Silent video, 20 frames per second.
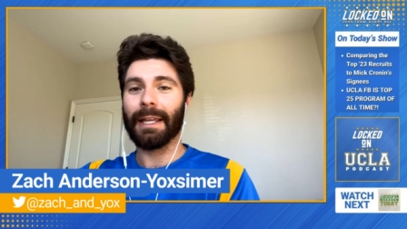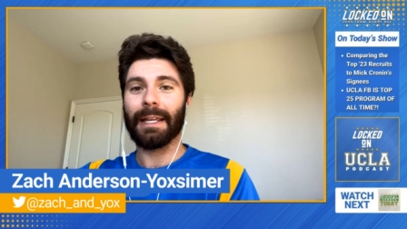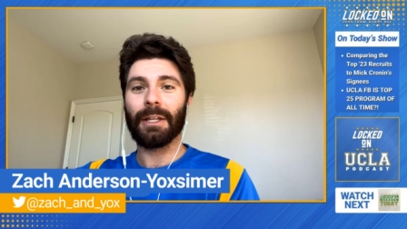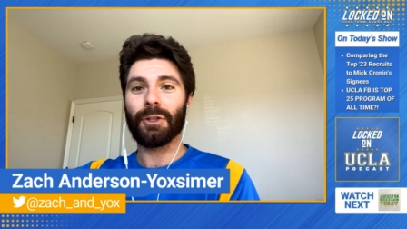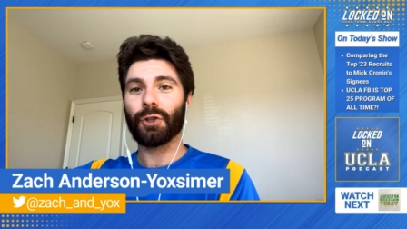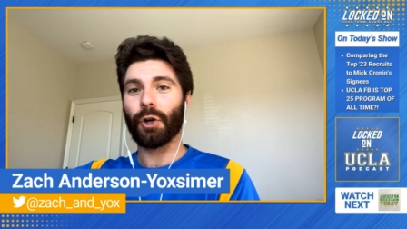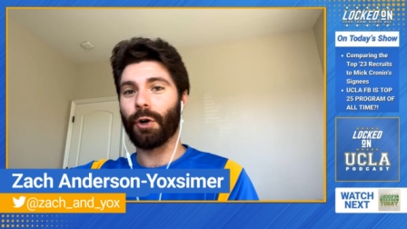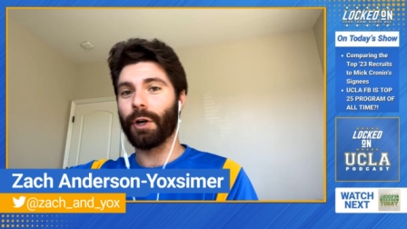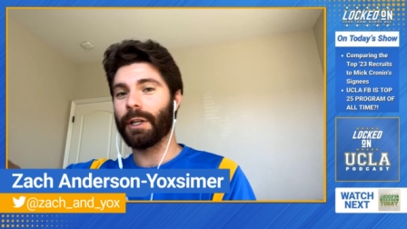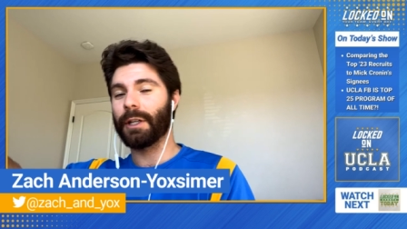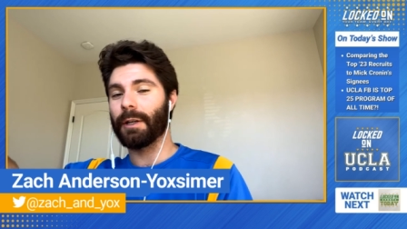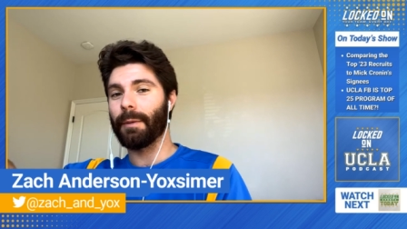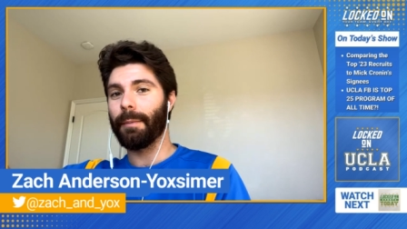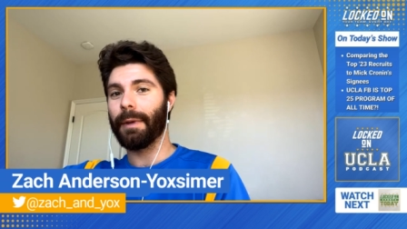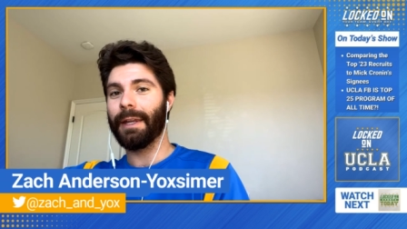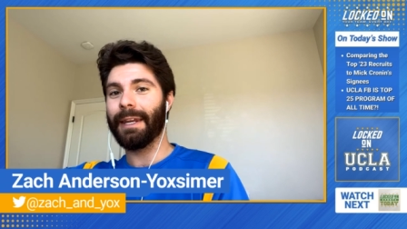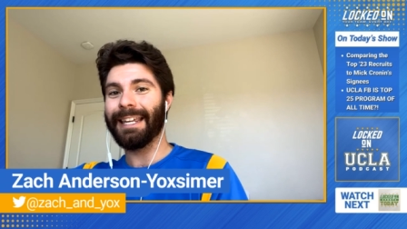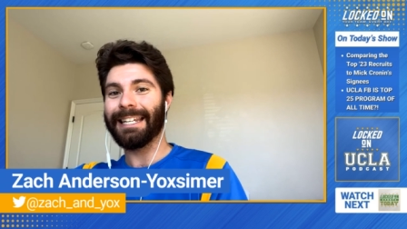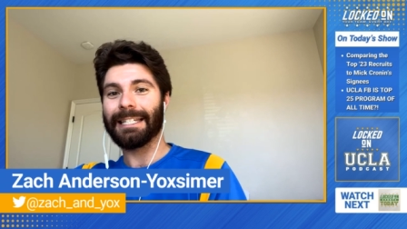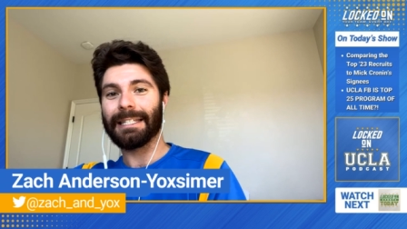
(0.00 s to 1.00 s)
He's already
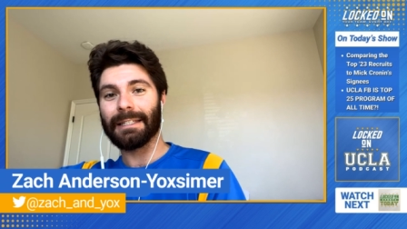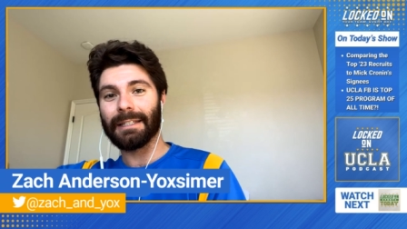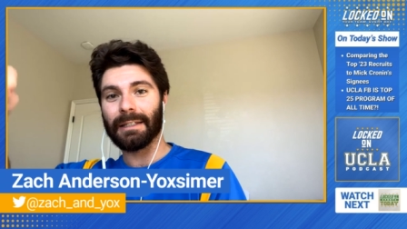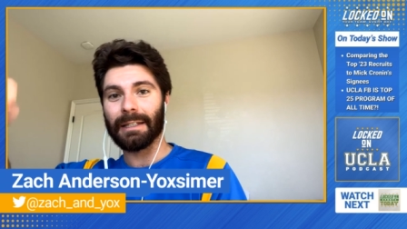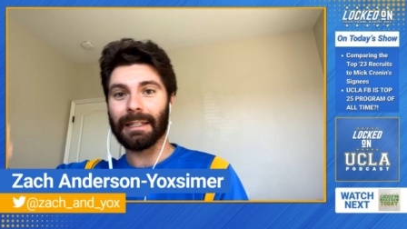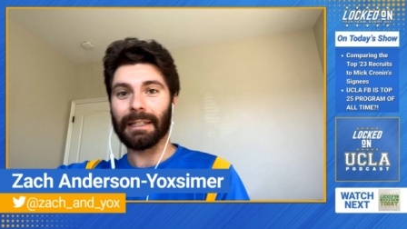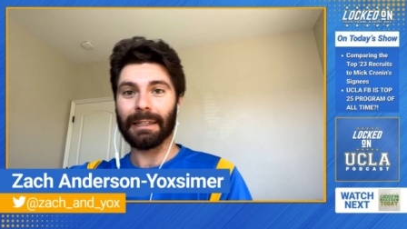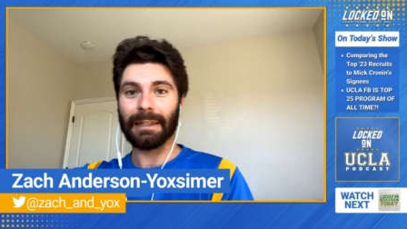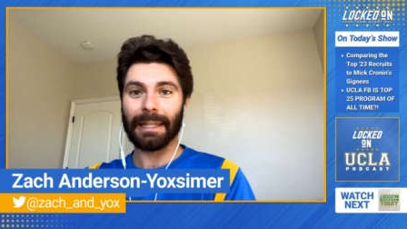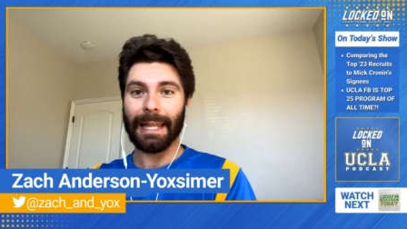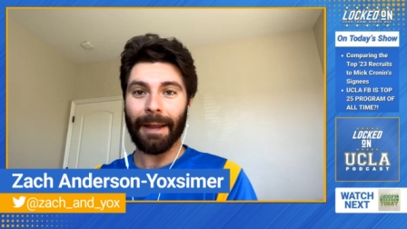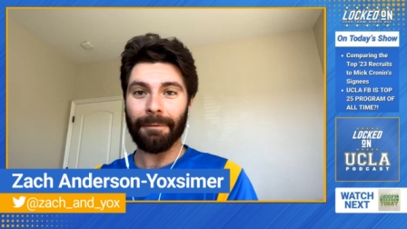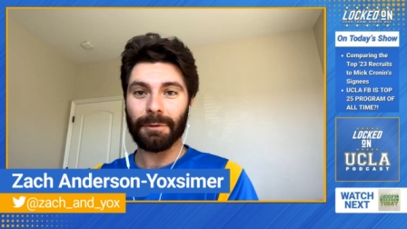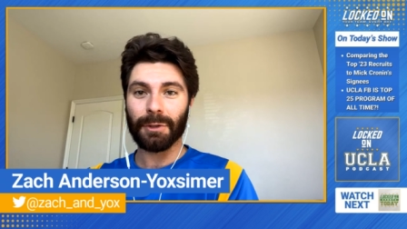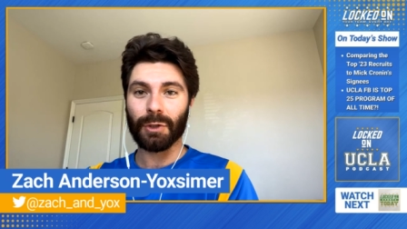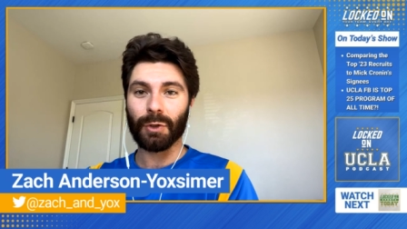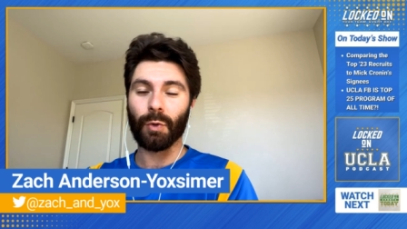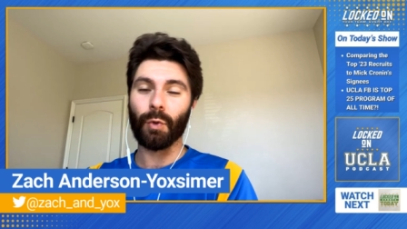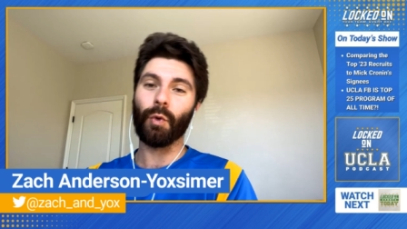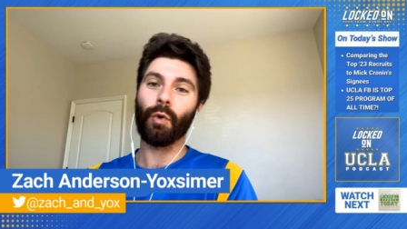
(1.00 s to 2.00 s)
committed, left
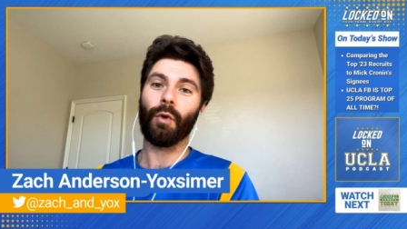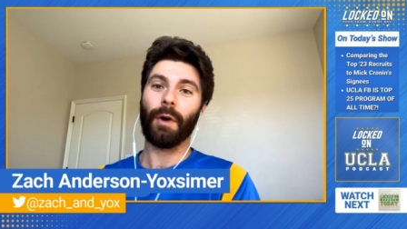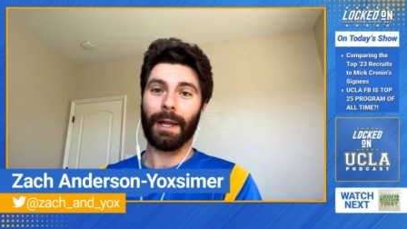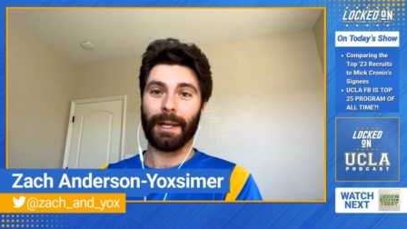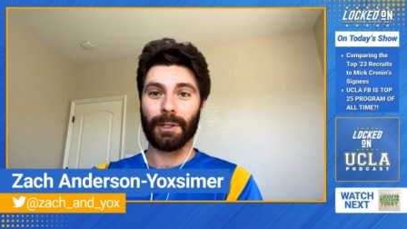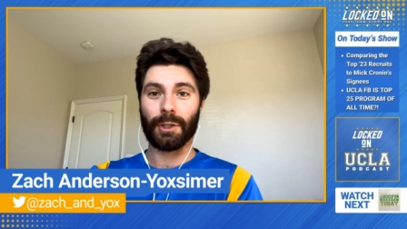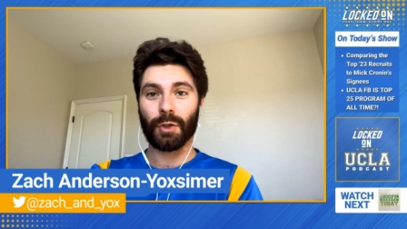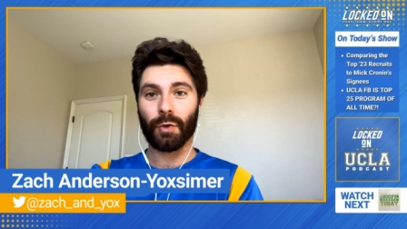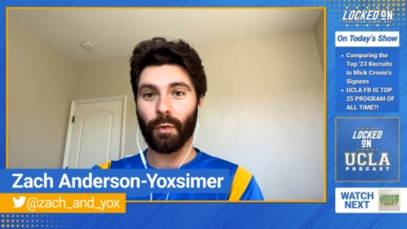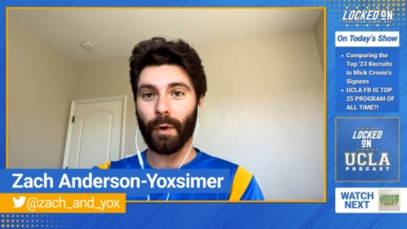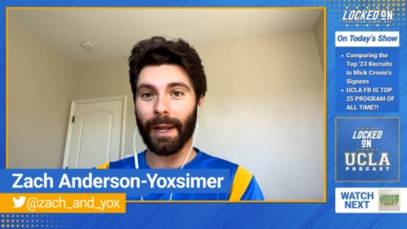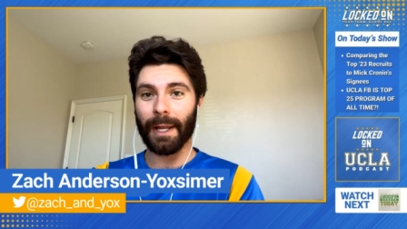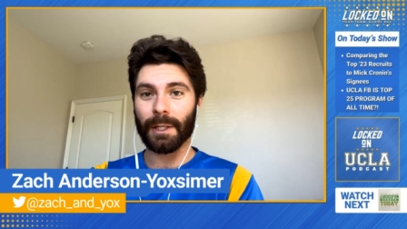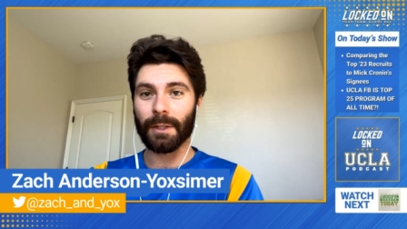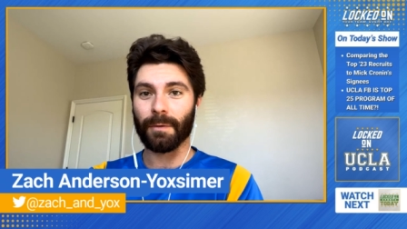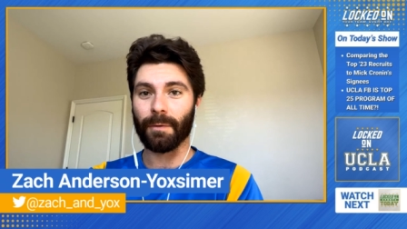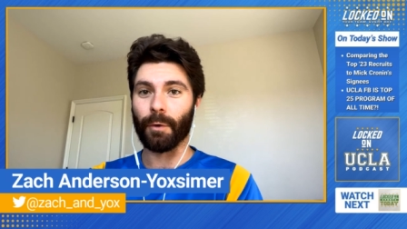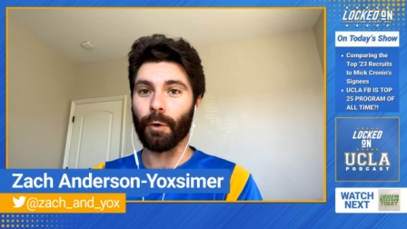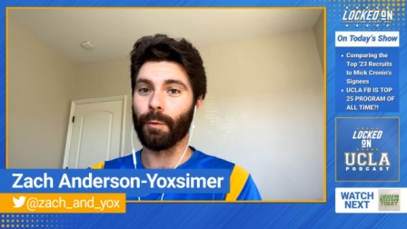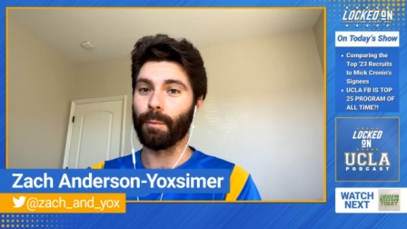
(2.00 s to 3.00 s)
school, and
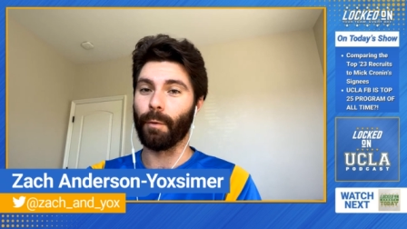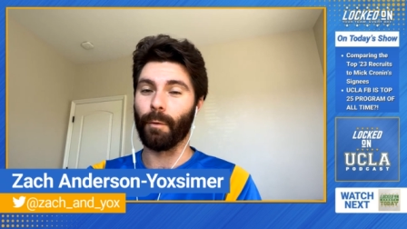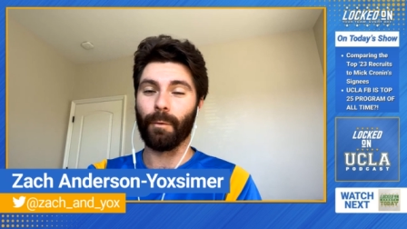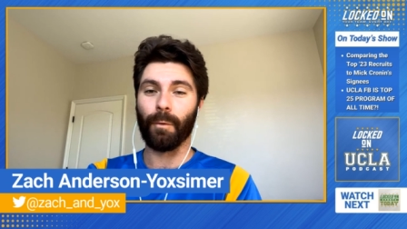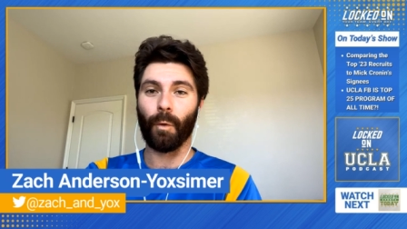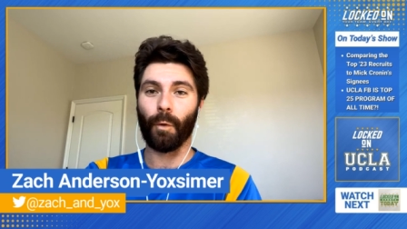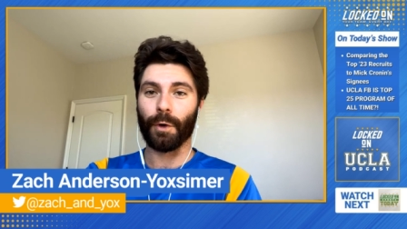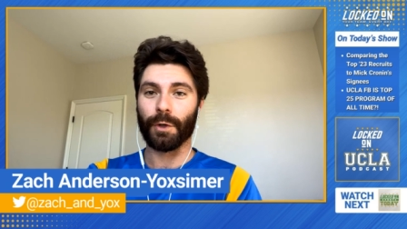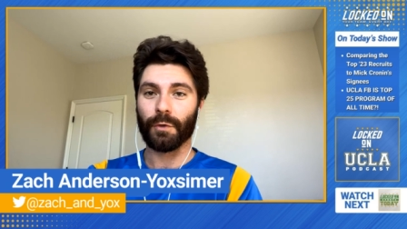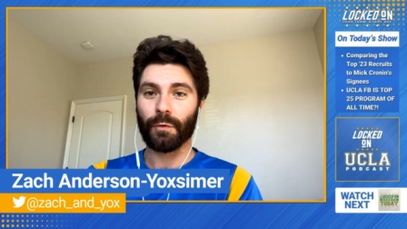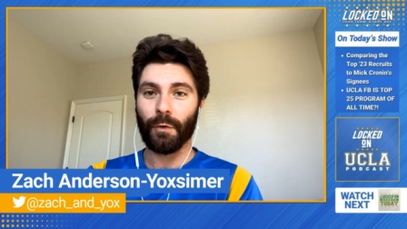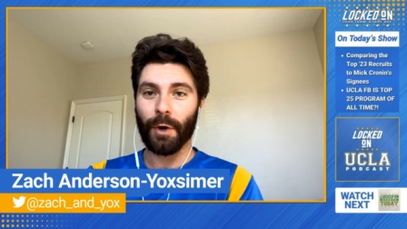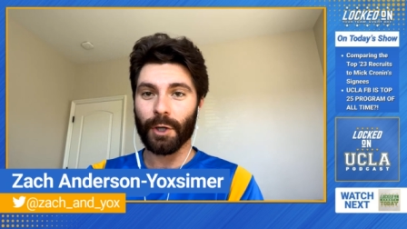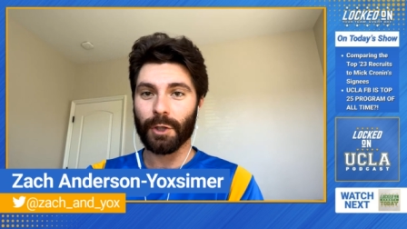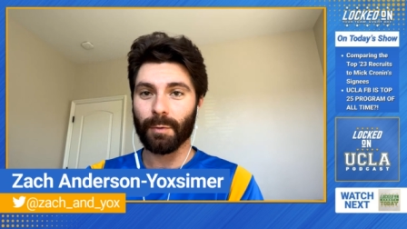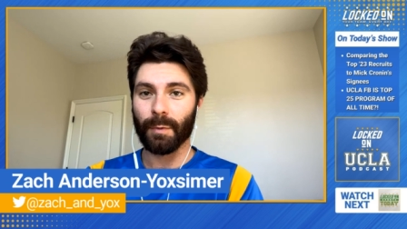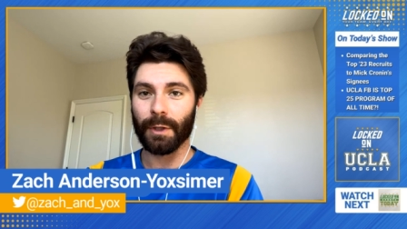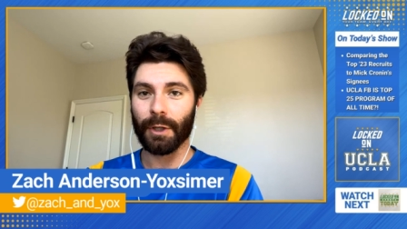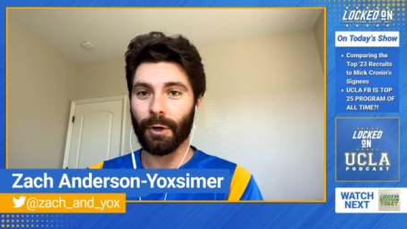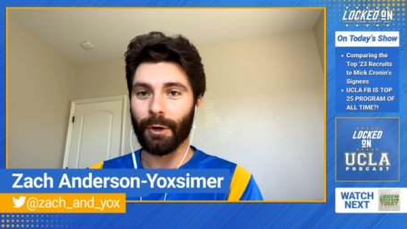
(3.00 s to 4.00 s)
transferred before his
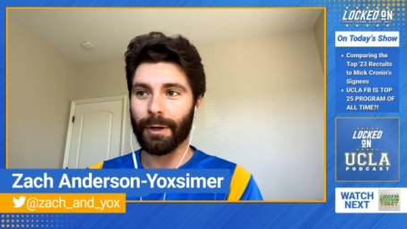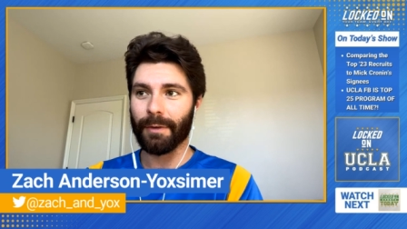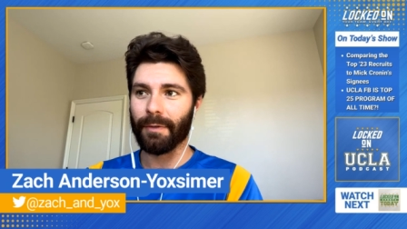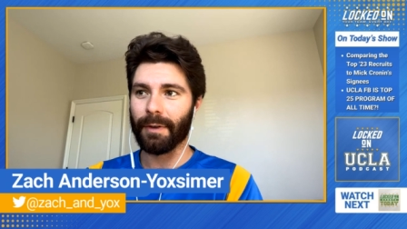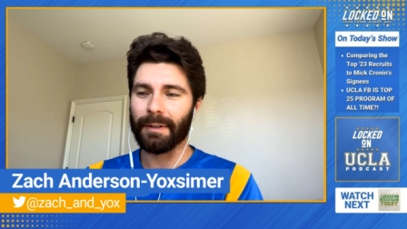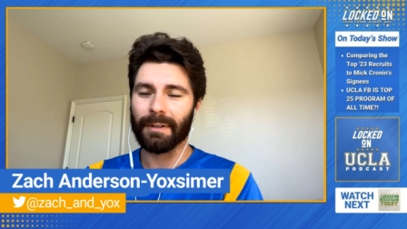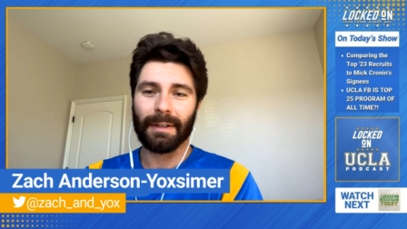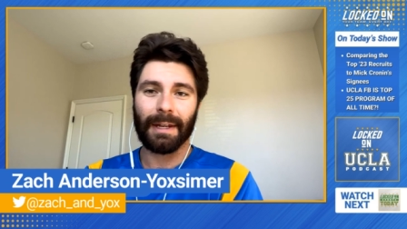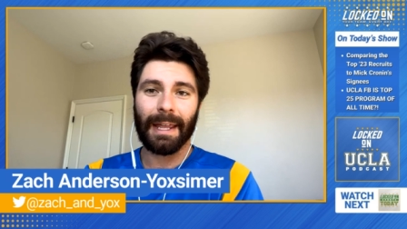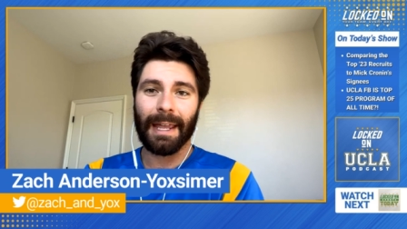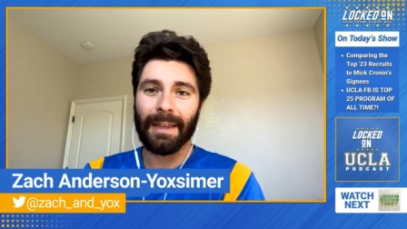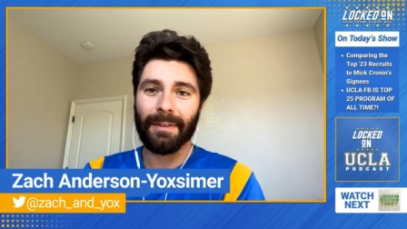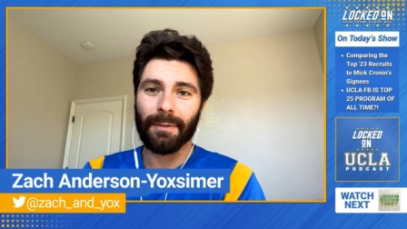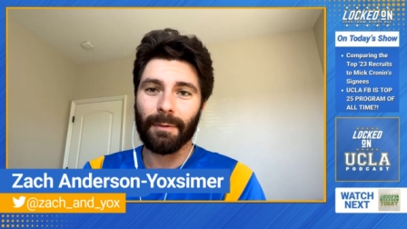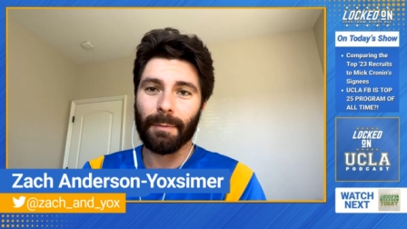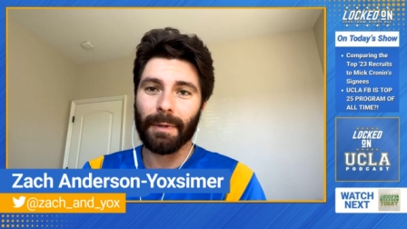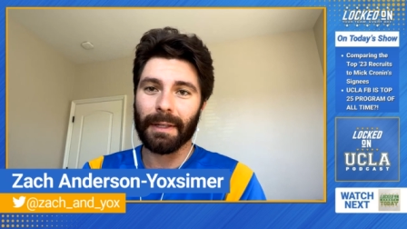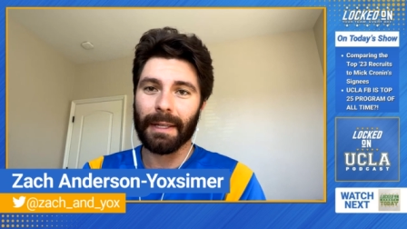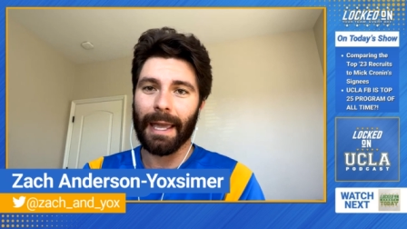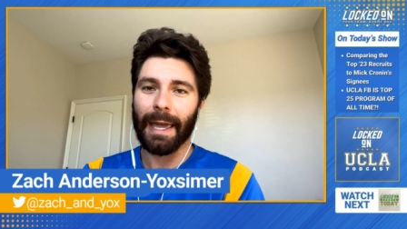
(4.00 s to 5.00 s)
freshman year even
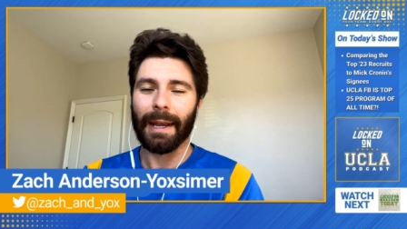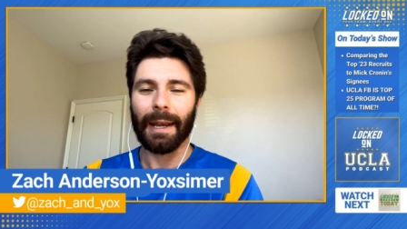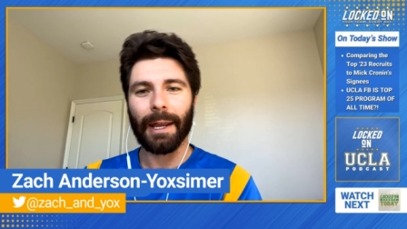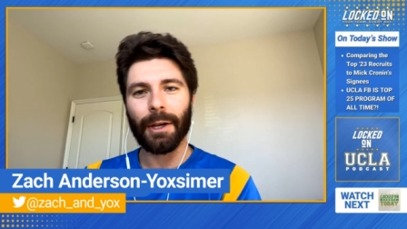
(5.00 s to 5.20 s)
even began.